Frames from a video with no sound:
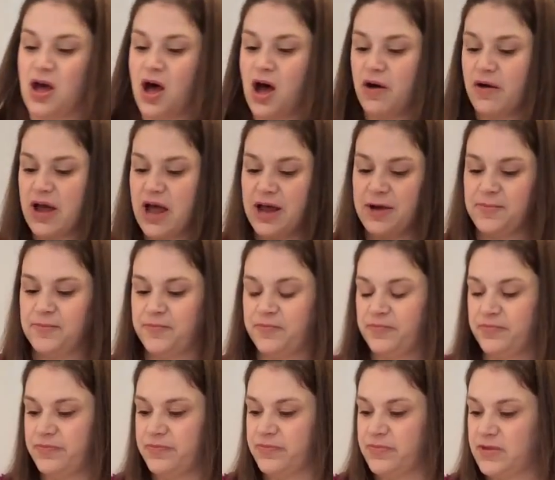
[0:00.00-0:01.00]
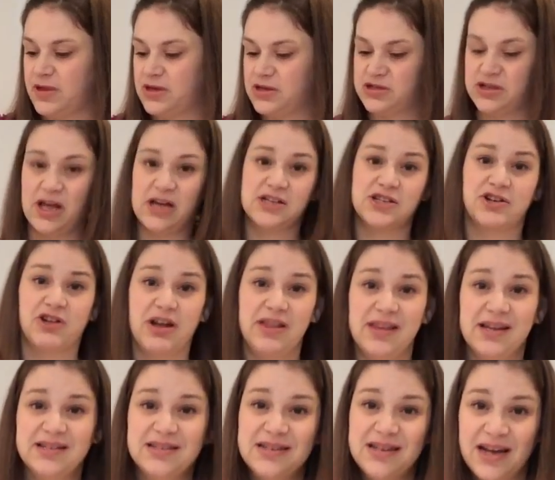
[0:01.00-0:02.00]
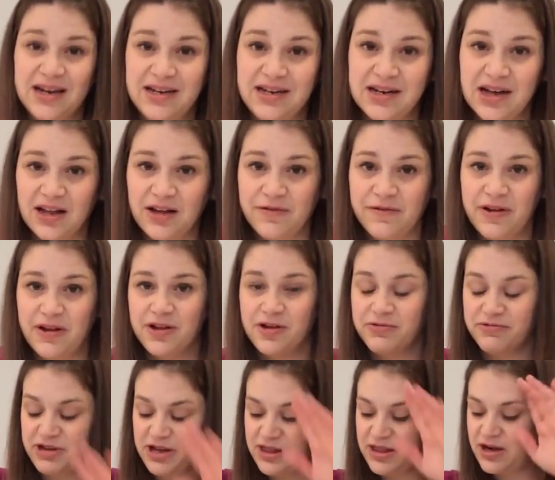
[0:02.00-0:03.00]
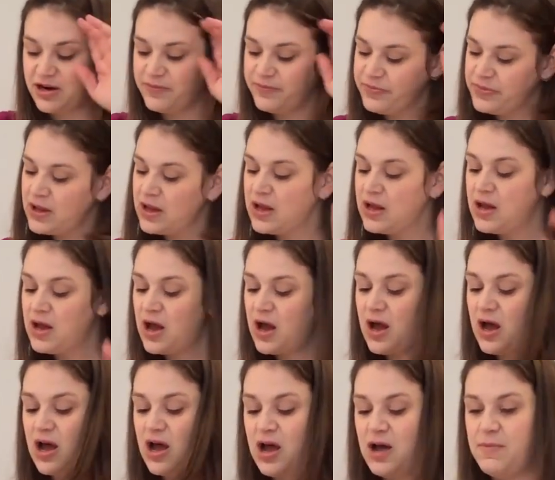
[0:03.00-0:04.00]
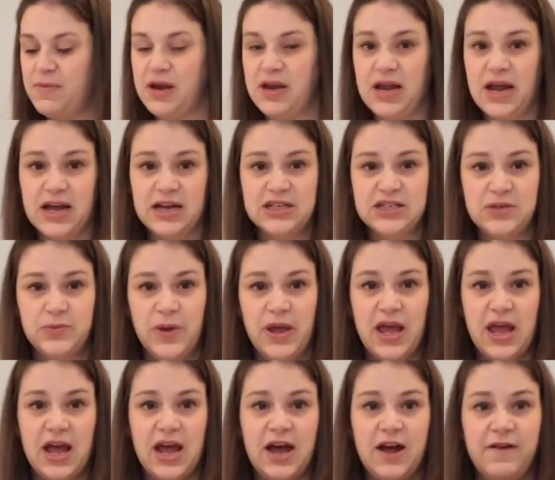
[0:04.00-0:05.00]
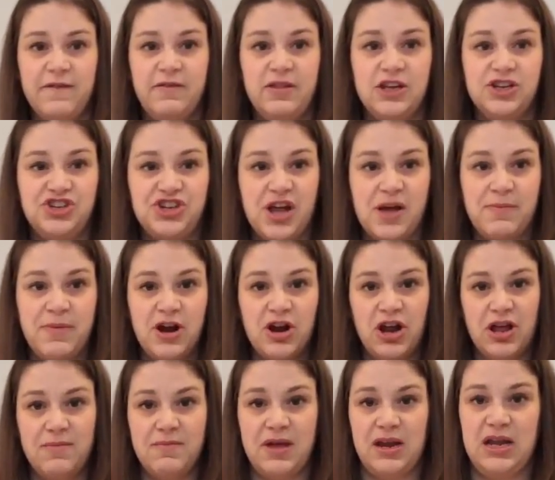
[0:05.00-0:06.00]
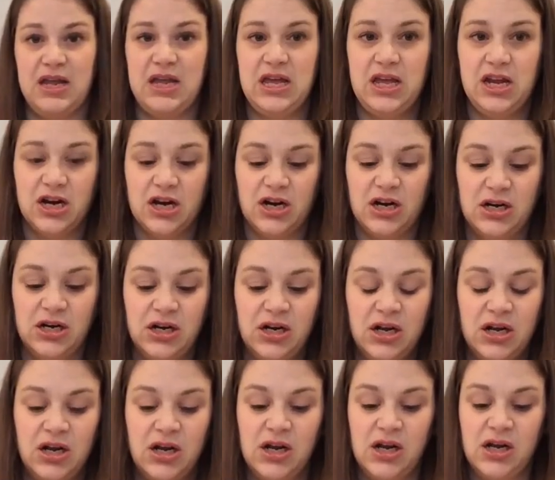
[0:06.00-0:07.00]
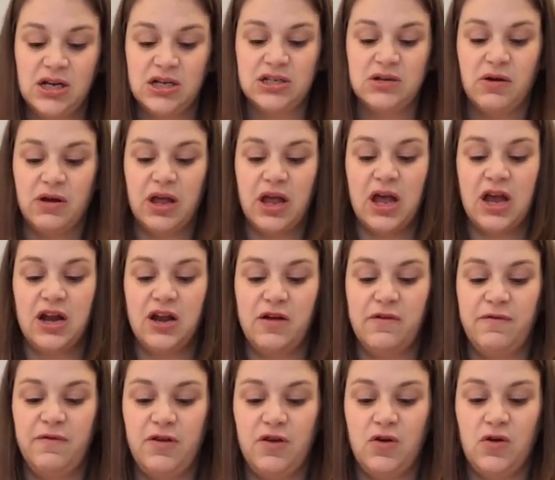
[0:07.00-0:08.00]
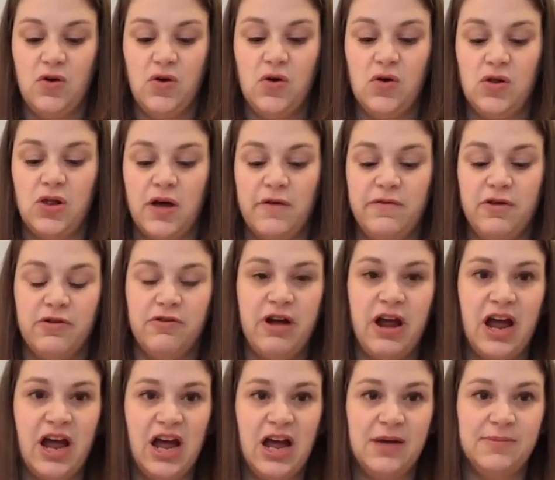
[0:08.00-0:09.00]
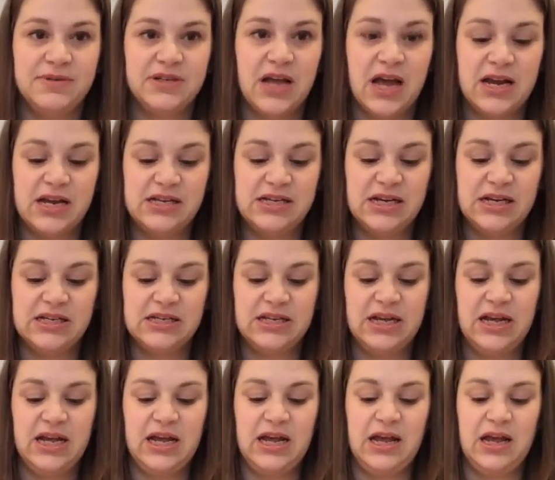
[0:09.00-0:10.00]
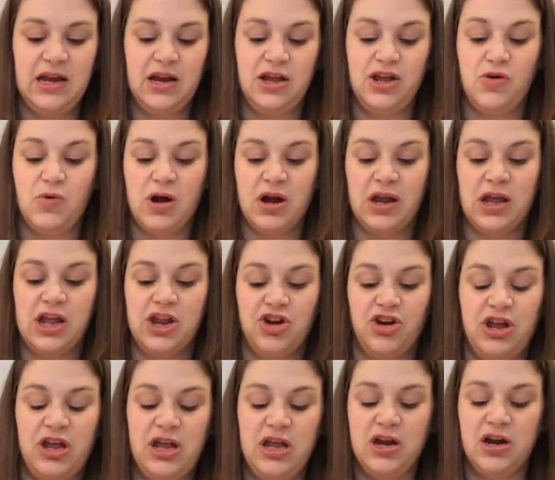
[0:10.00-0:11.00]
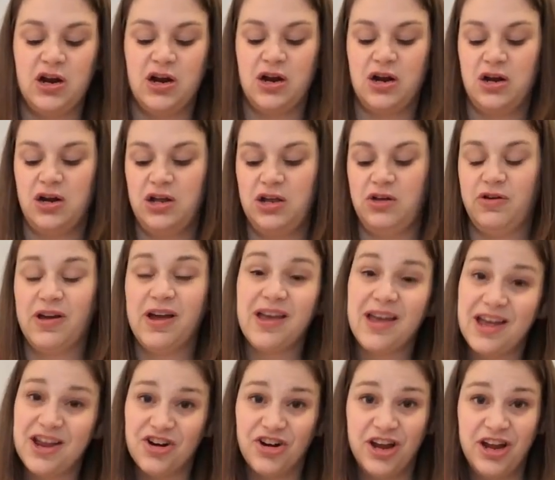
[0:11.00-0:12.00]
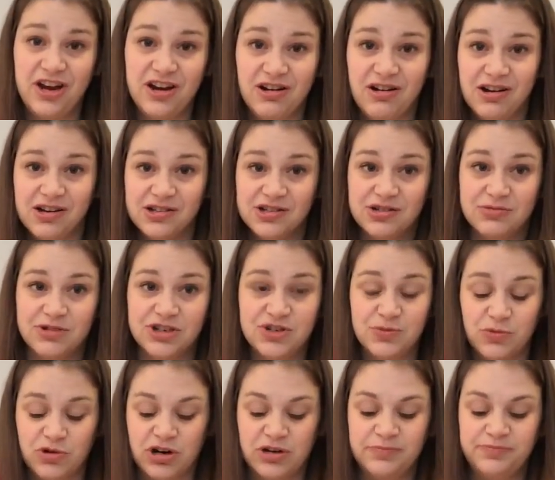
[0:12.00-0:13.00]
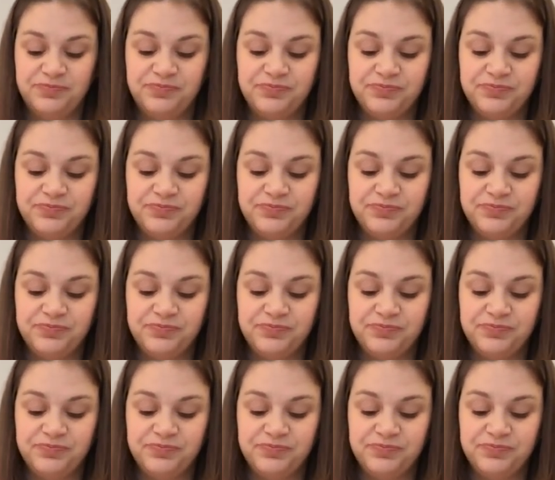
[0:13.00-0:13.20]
Okay, so that's great. That's a $90 value right there. Next we have the Jamberry mini heater. So again, if you love your wraps, got addicted, you want to get your heater, you can get your heater and so much more.